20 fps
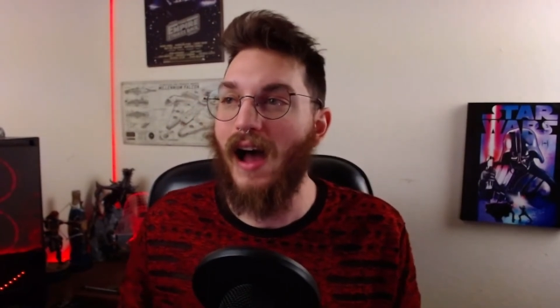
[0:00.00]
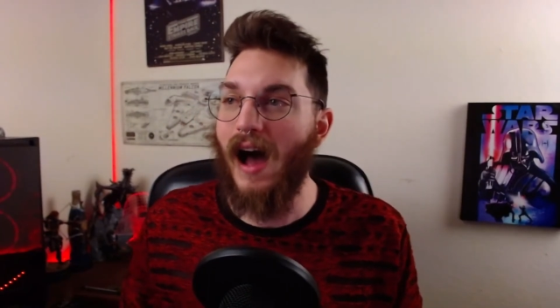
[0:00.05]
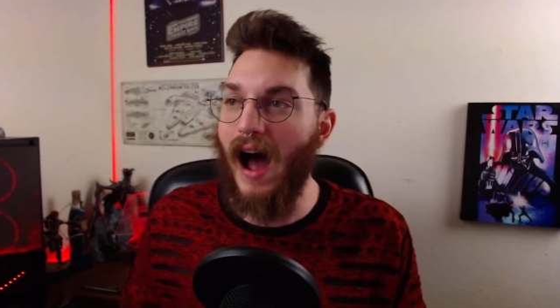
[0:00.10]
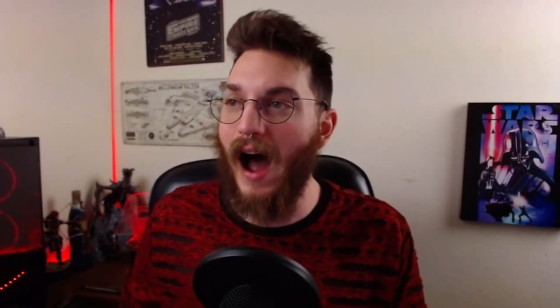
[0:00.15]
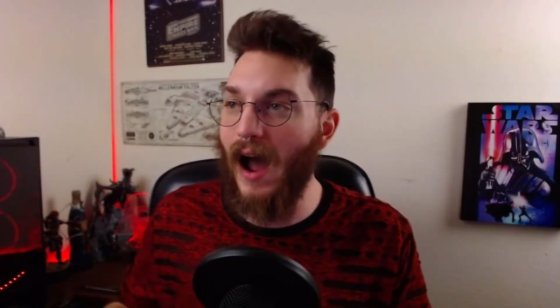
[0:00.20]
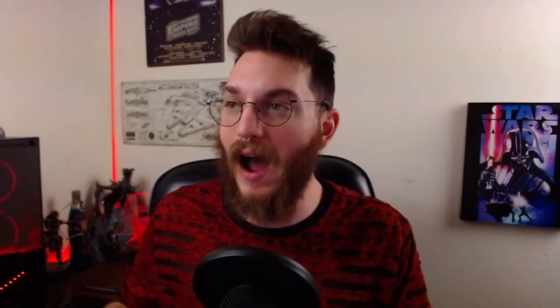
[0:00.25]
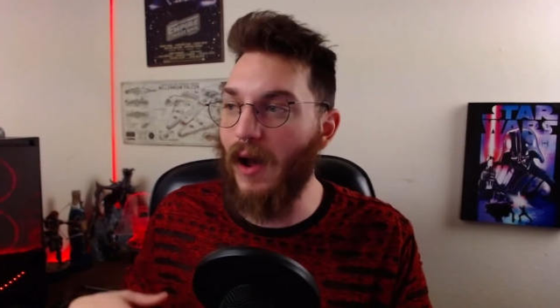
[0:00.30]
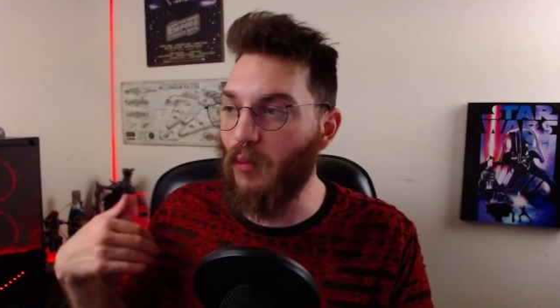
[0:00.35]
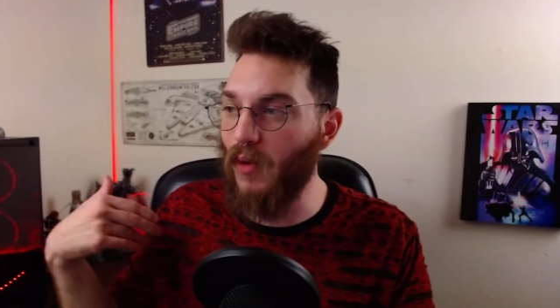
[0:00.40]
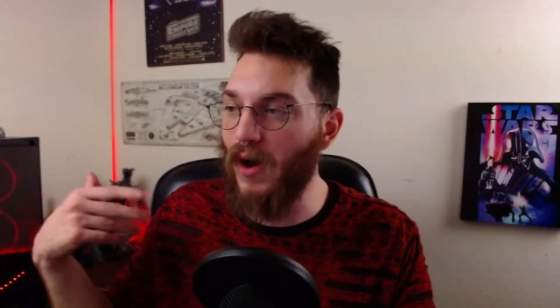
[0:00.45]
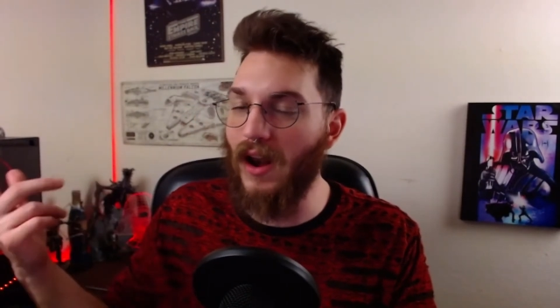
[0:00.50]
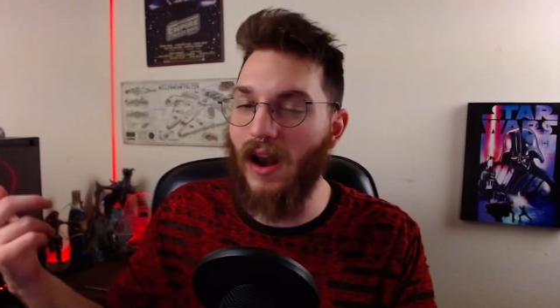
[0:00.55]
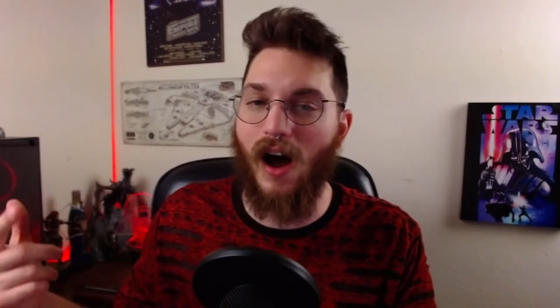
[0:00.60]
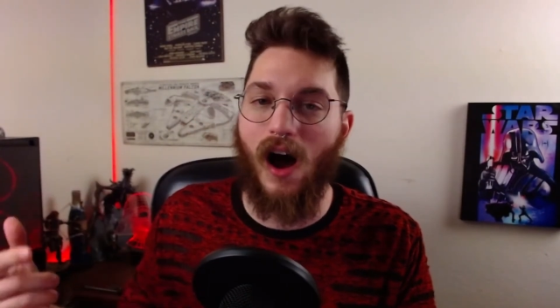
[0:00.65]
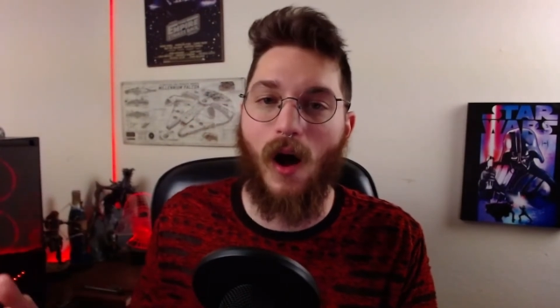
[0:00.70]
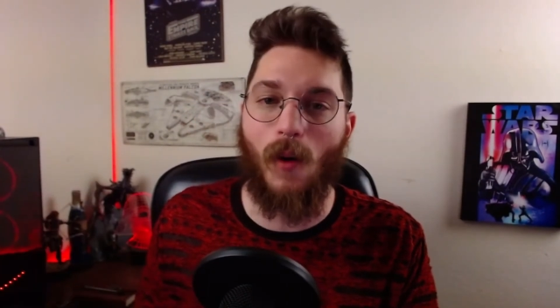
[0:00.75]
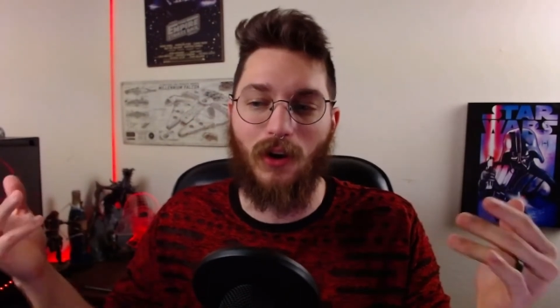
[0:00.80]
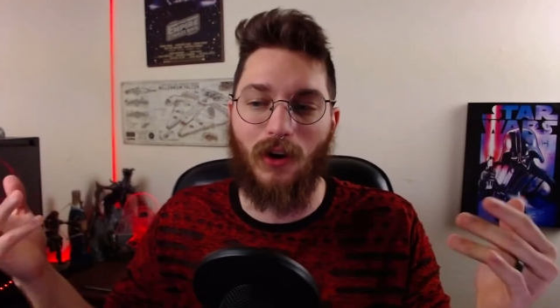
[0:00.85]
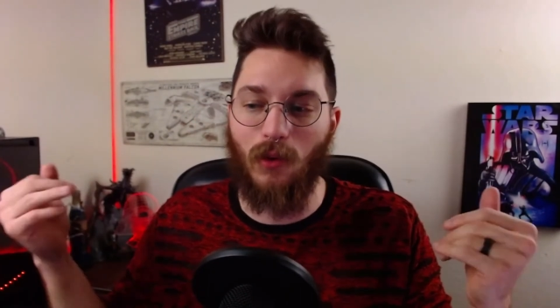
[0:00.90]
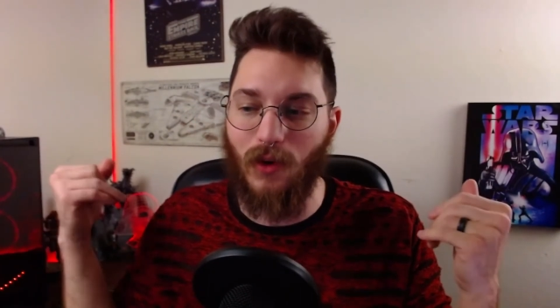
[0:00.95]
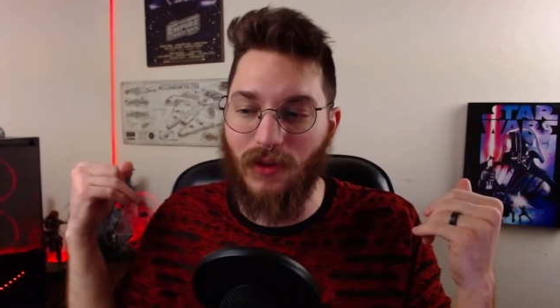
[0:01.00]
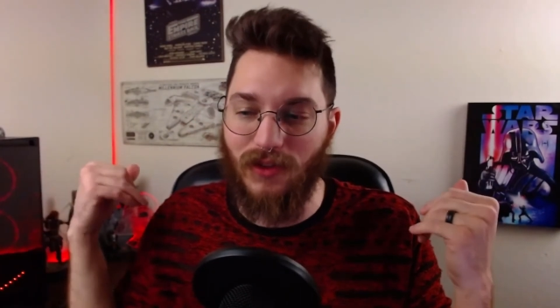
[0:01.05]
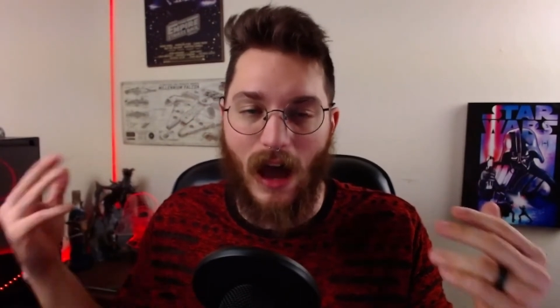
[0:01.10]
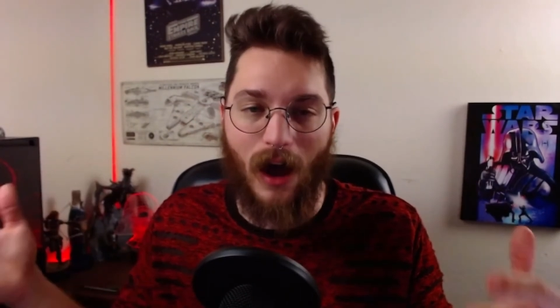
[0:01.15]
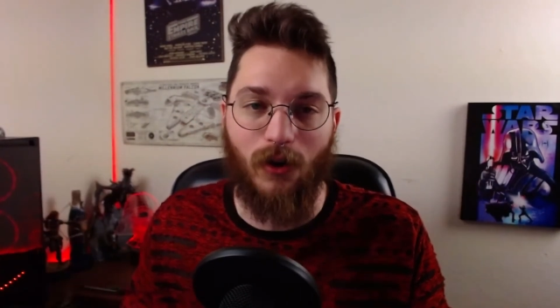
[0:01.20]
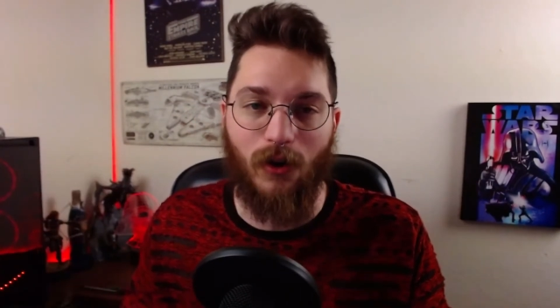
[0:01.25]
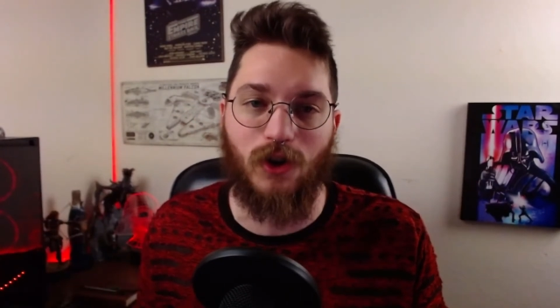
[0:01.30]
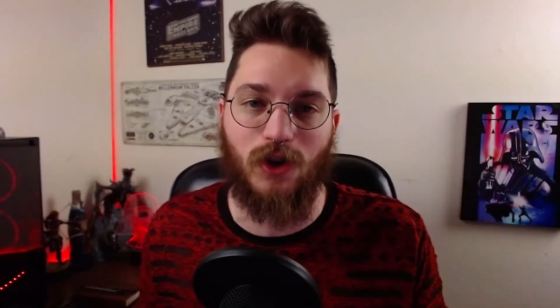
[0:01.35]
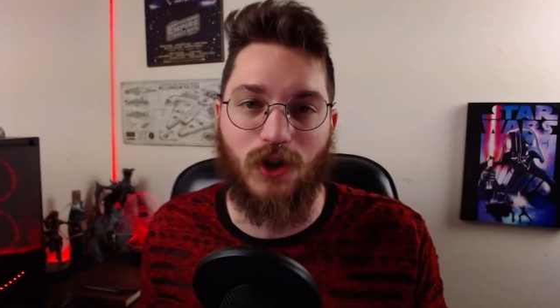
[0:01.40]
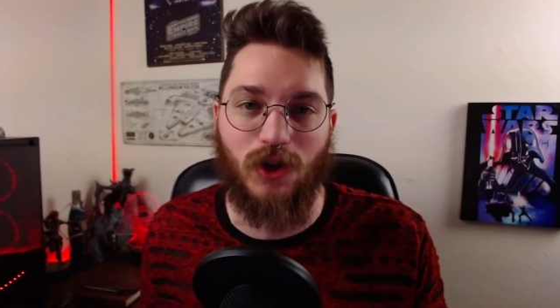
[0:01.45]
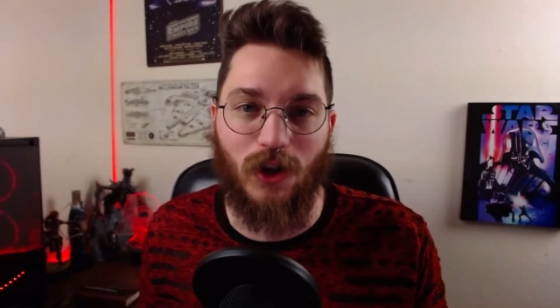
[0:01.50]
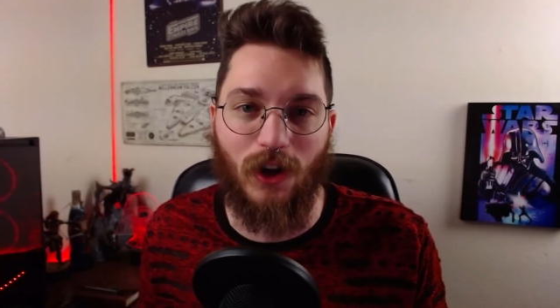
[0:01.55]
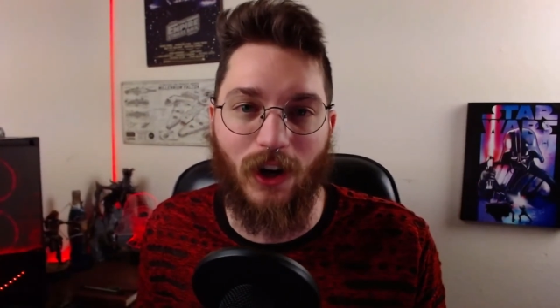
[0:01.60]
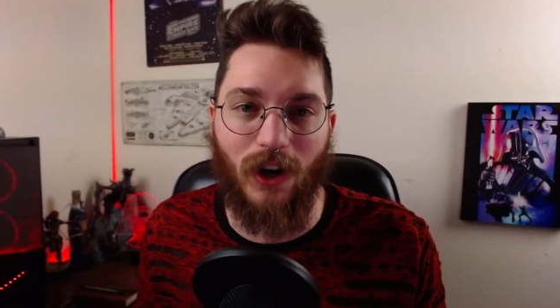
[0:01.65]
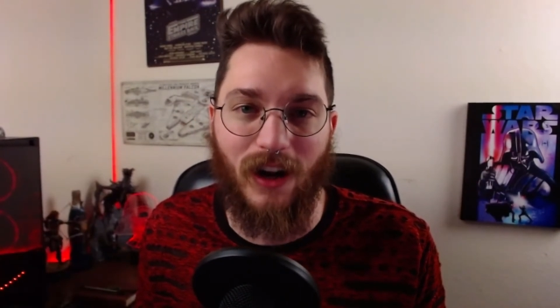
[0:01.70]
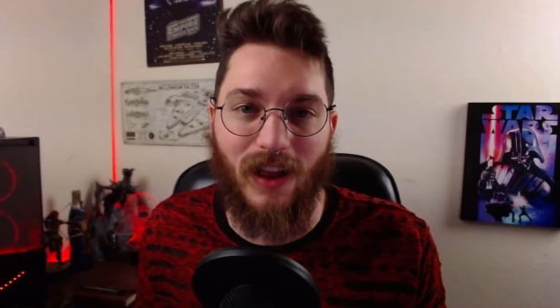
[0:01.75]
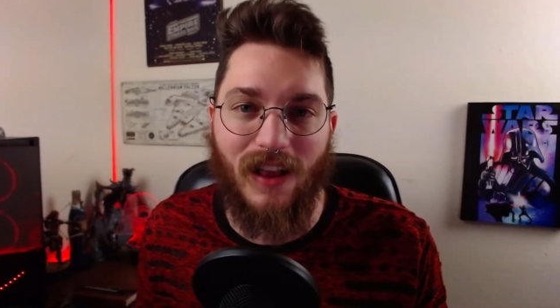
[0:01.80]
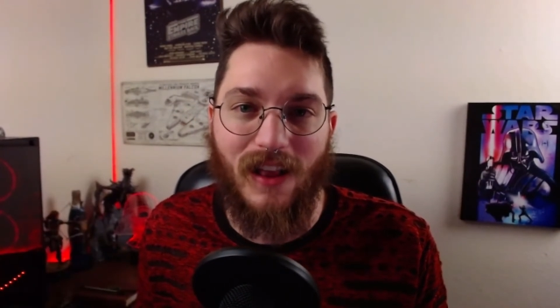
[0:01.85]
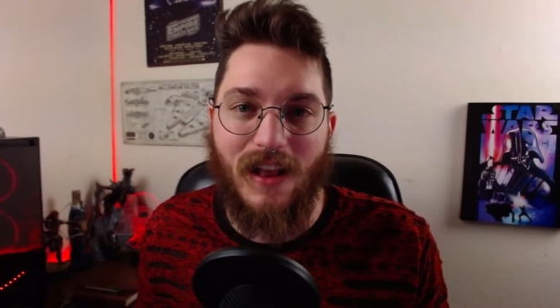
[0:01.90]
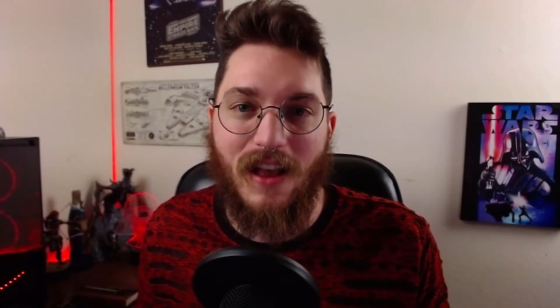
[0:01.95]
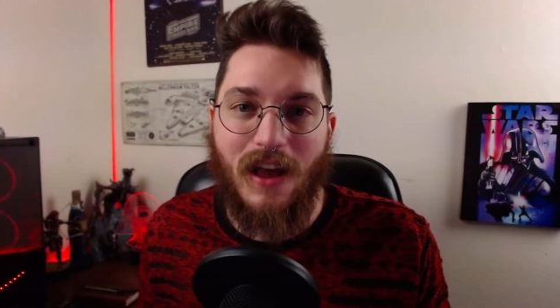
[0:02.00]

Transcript: I went up without a shirt.